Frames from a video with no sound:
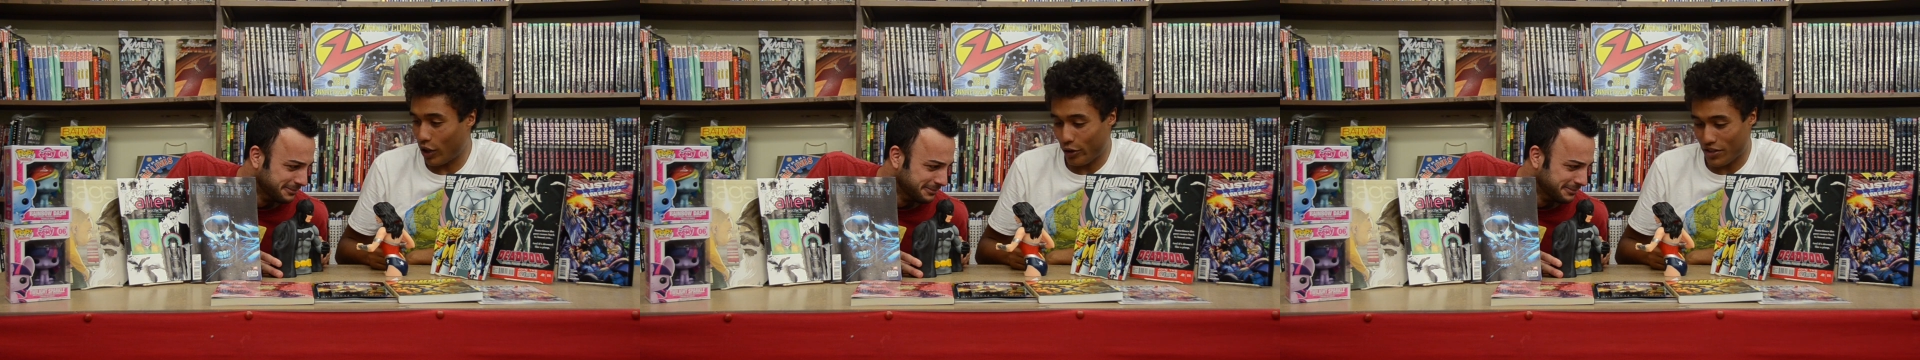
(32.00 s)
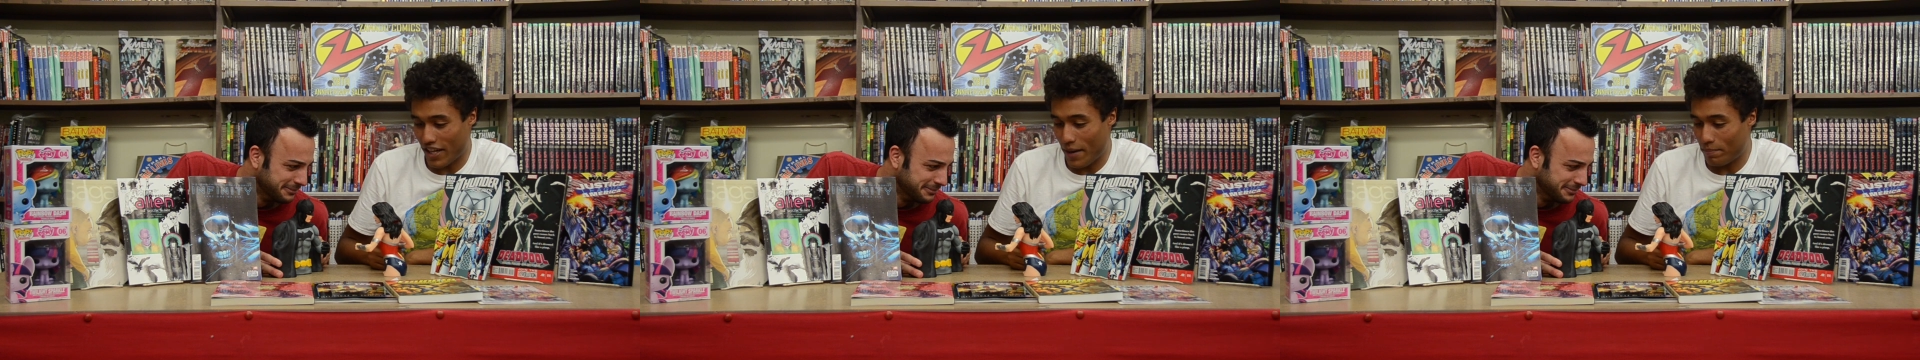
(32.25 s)

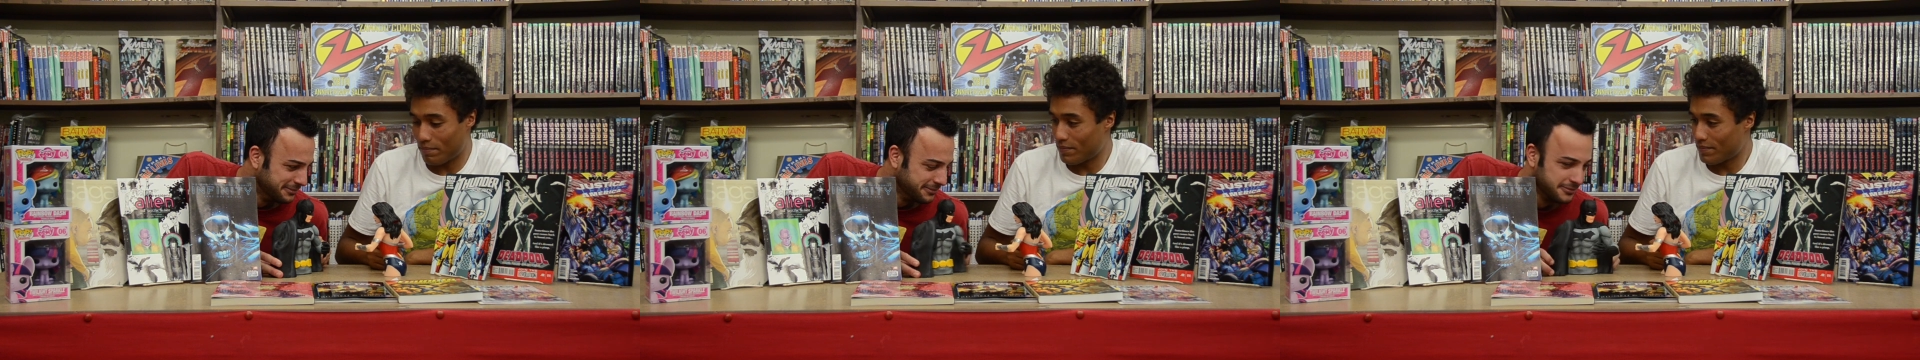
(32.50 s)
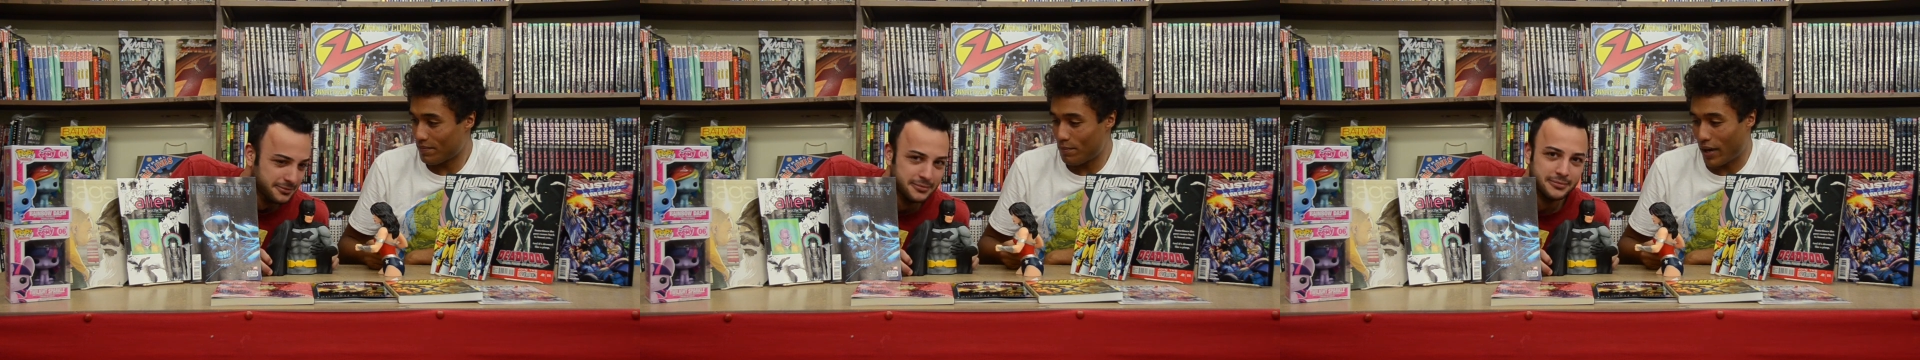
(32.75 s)
Speaker 1: Clark time.
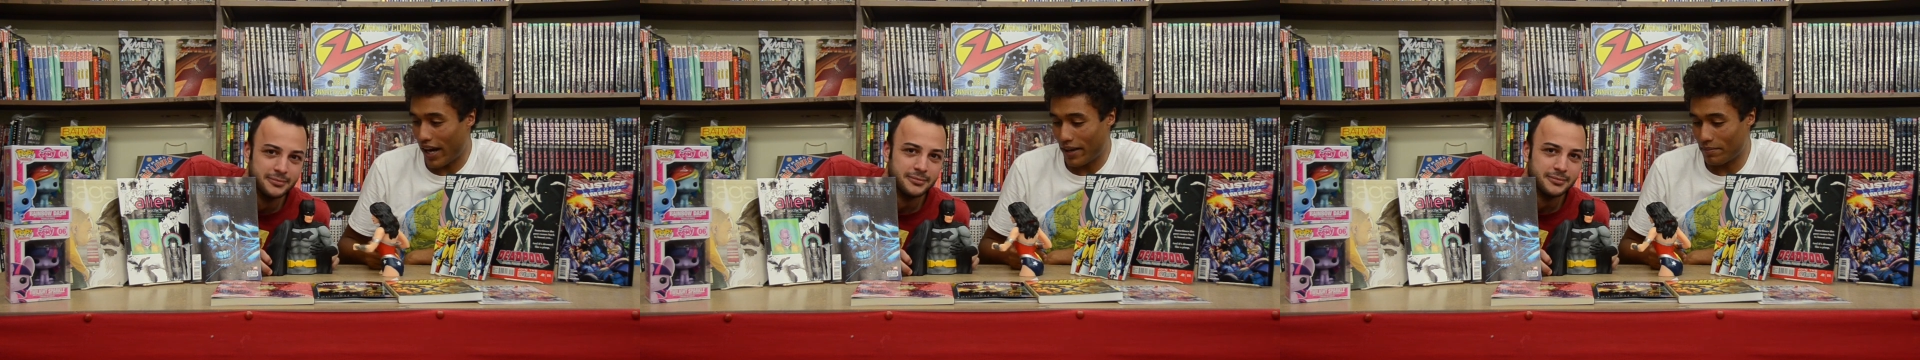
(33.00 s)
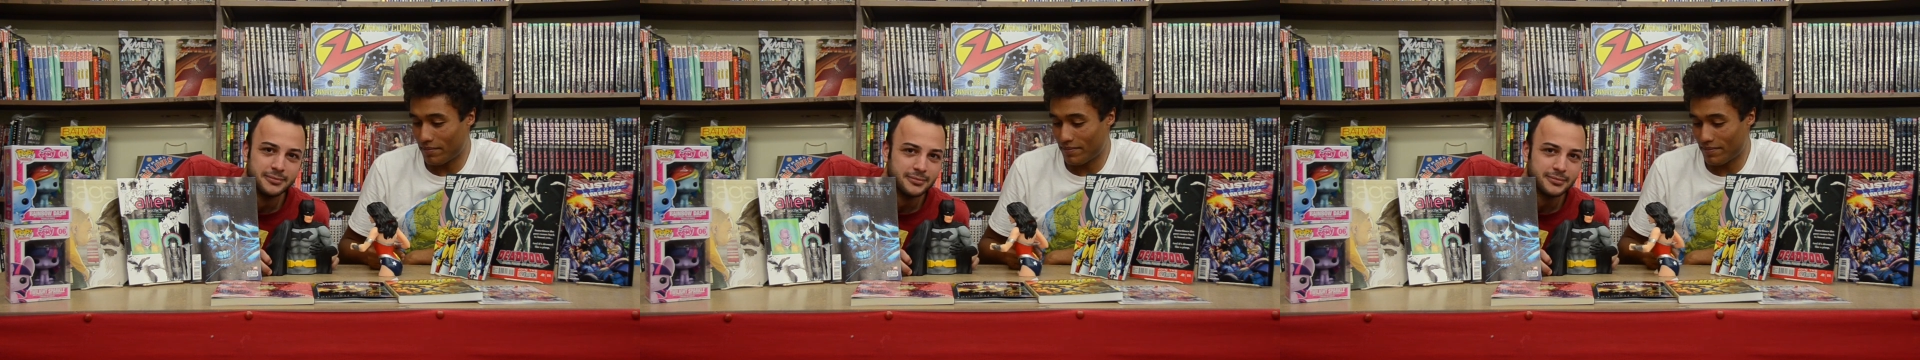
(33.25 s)

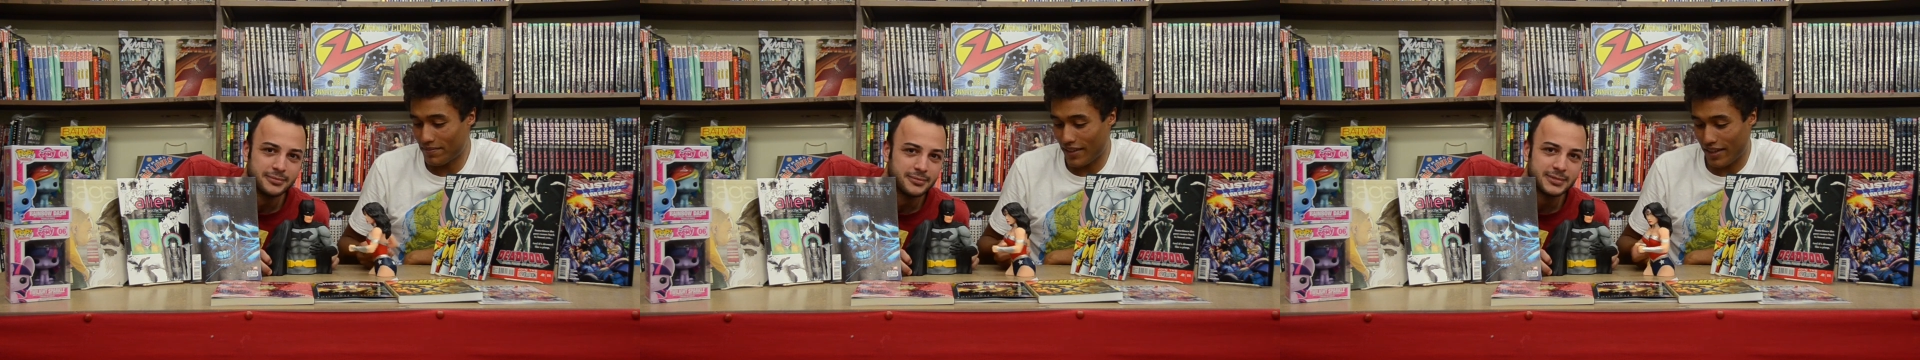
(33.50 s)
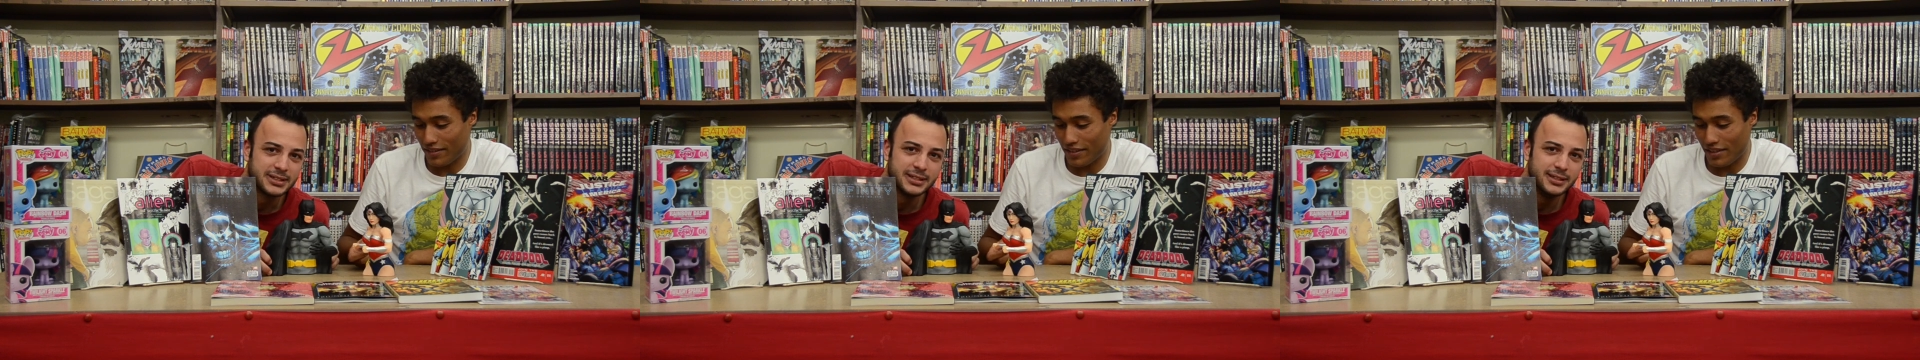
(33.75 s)
Bye.
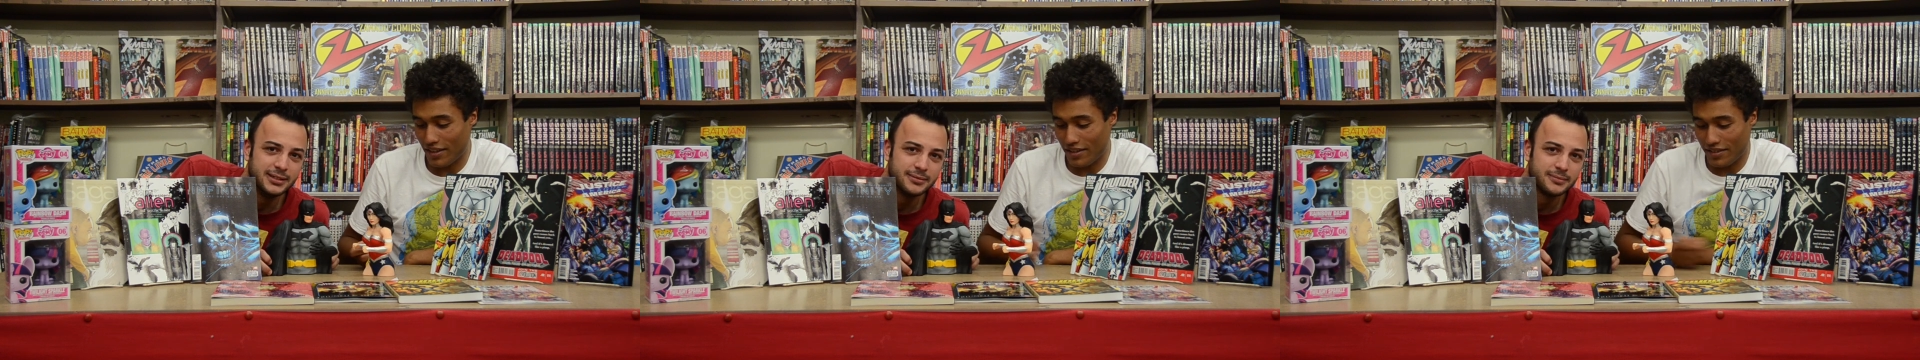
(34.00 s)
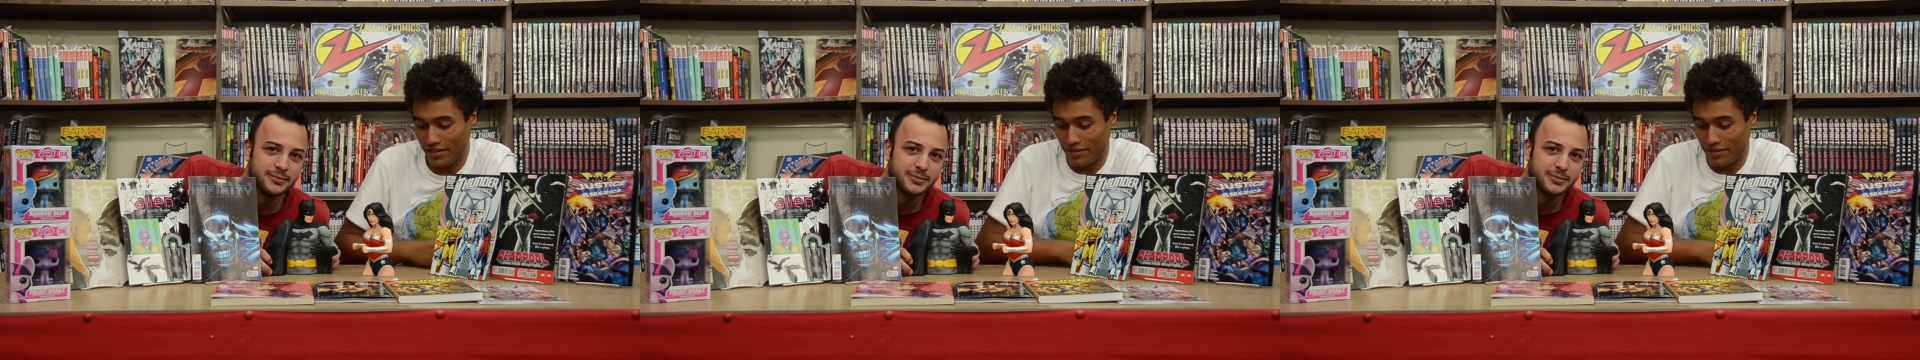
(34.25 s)
See?